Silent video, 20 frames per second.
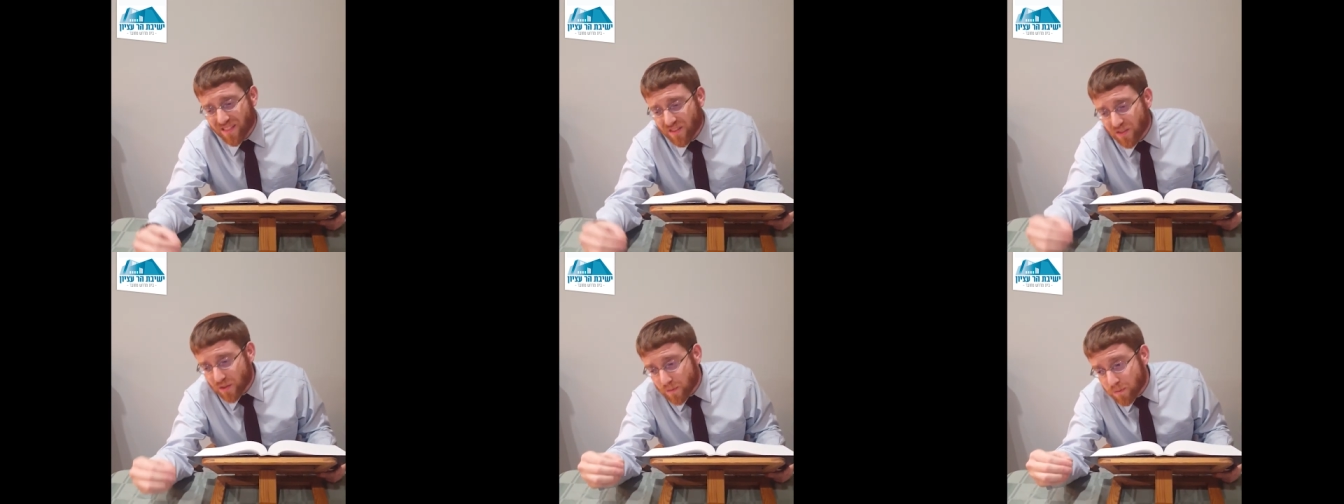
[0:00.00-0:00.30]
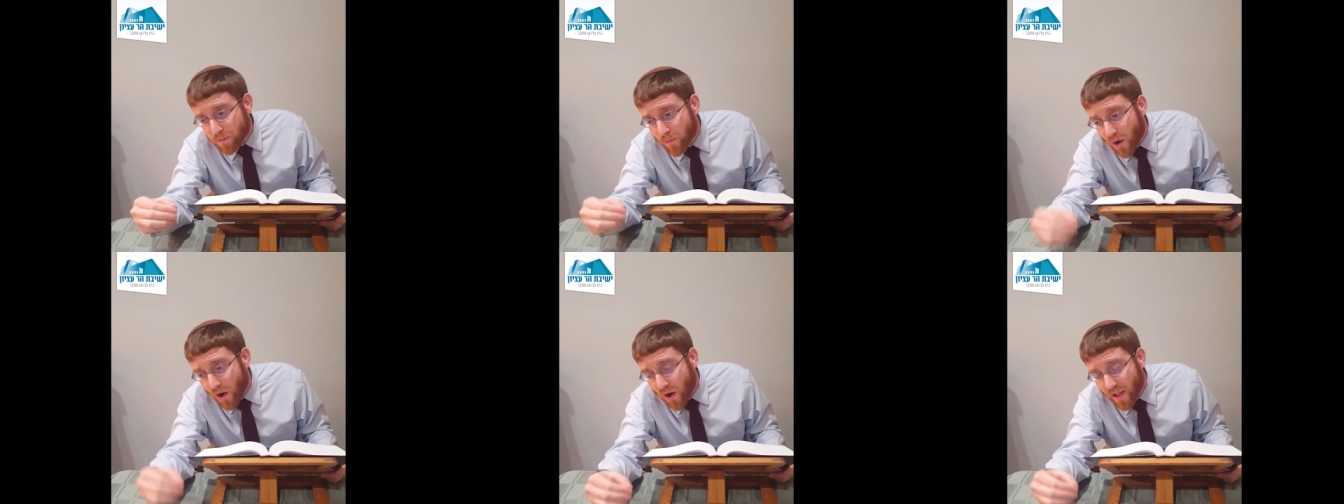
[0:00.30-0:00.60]

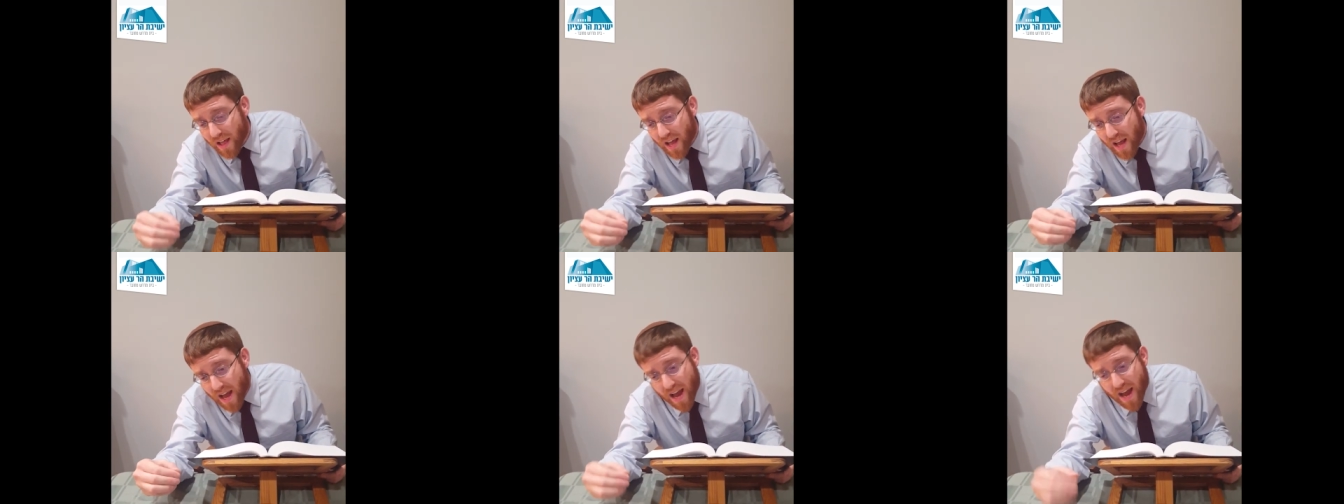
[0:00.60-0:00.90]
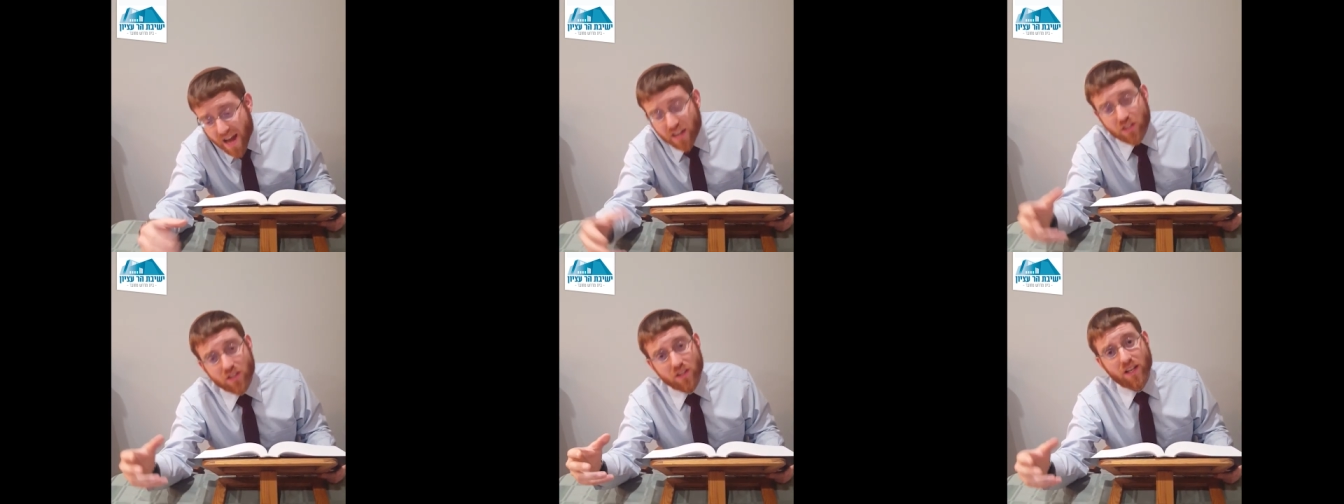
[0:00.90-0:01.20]
small
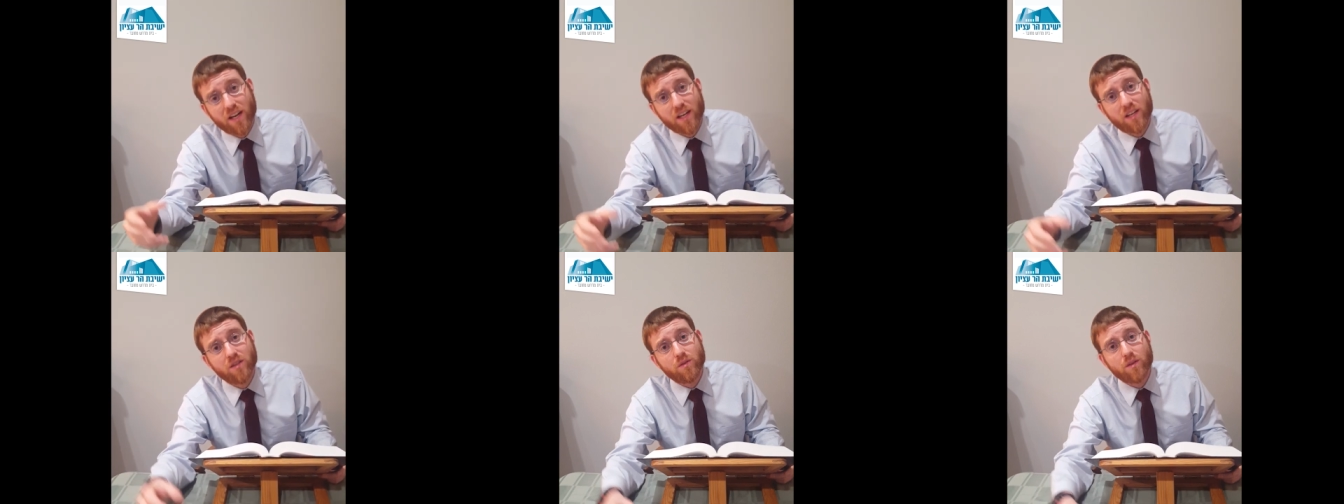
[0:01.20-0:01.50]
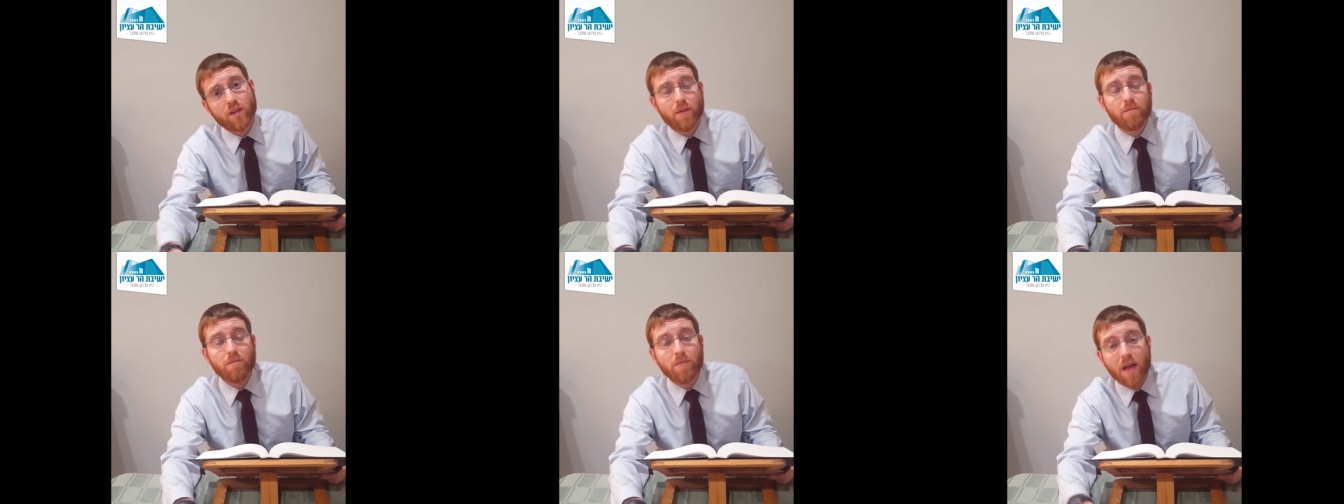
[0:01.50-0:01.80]
action that I could
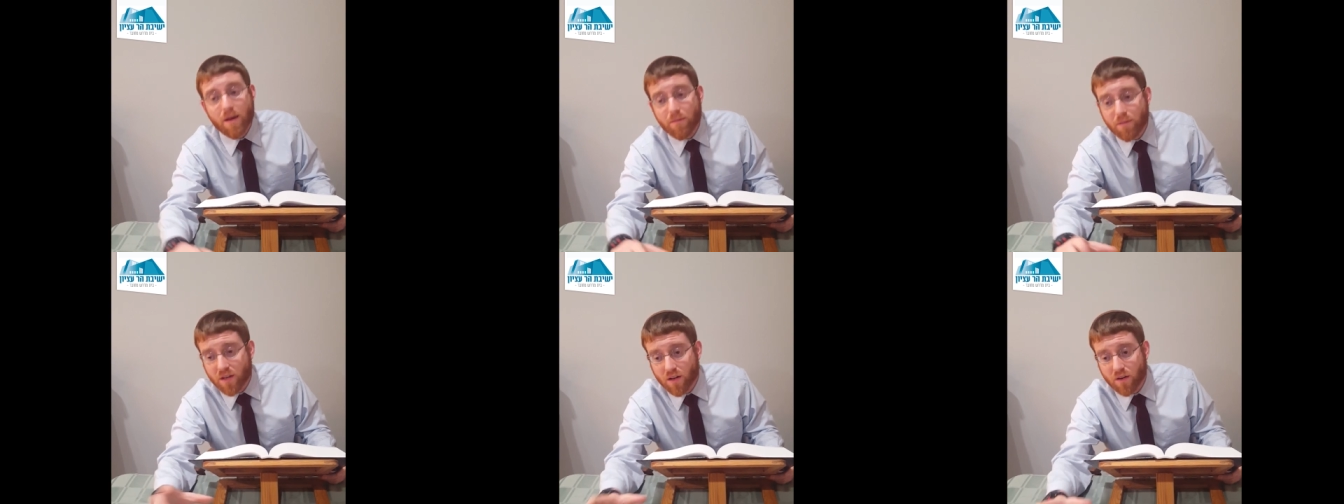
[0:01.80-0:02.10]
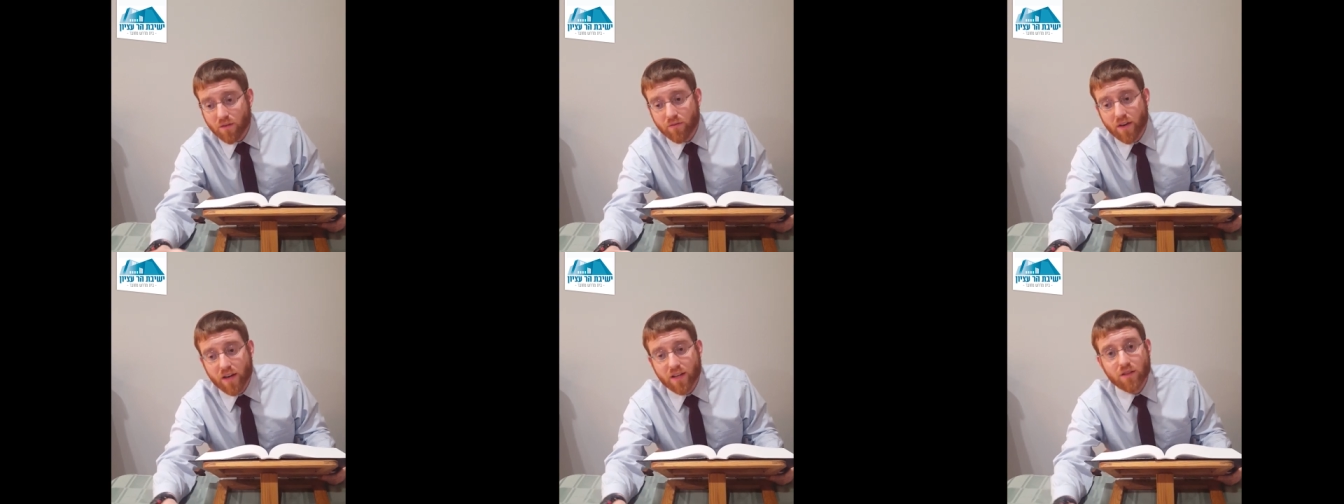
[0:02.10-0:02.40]
do that maybe could
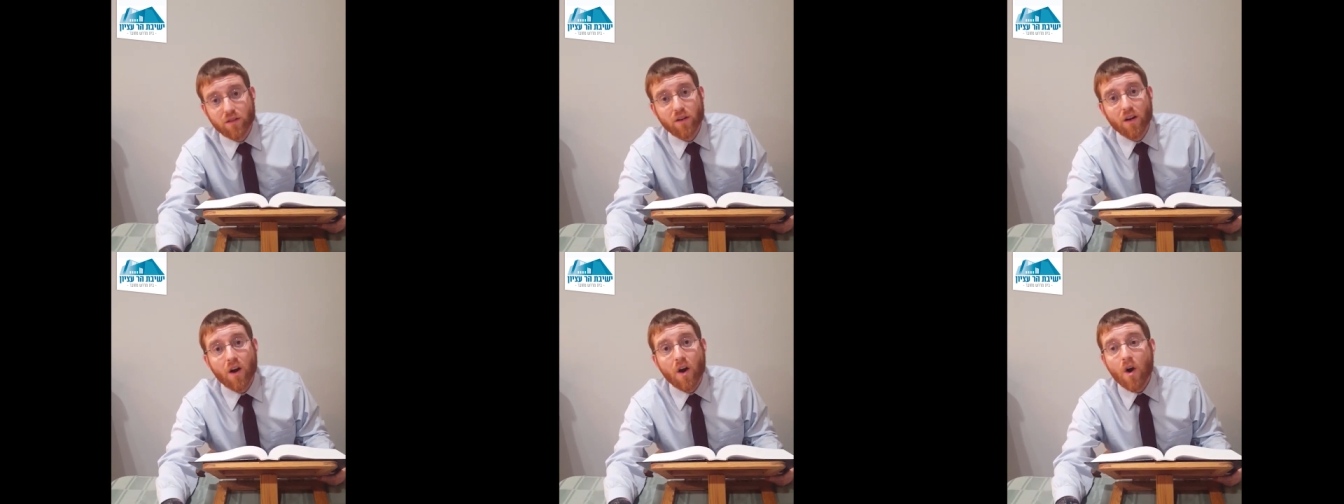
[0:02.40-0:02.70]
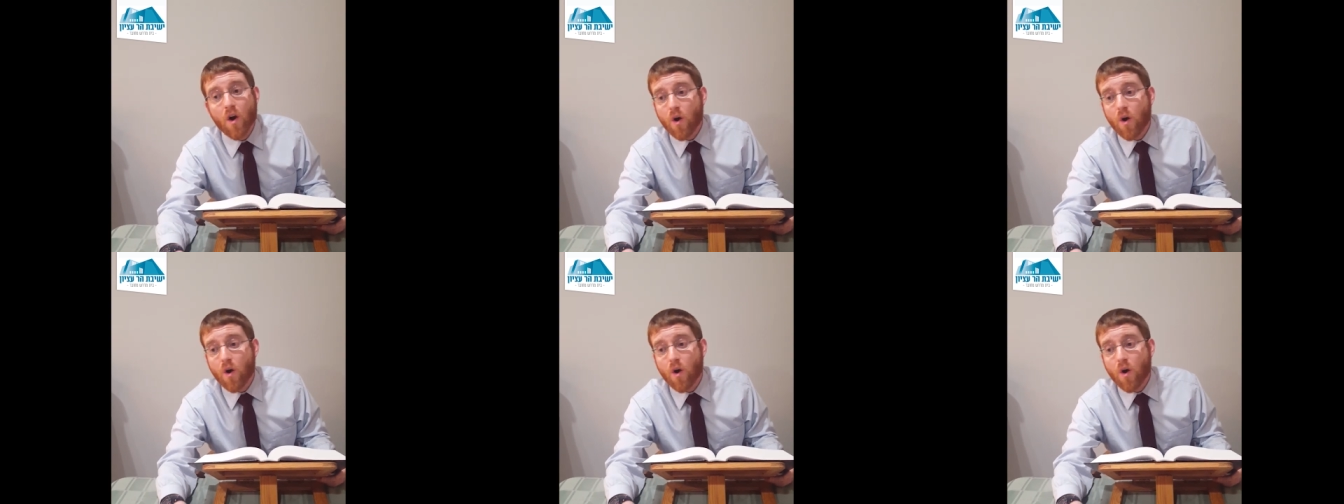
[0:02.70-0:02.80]
affect it?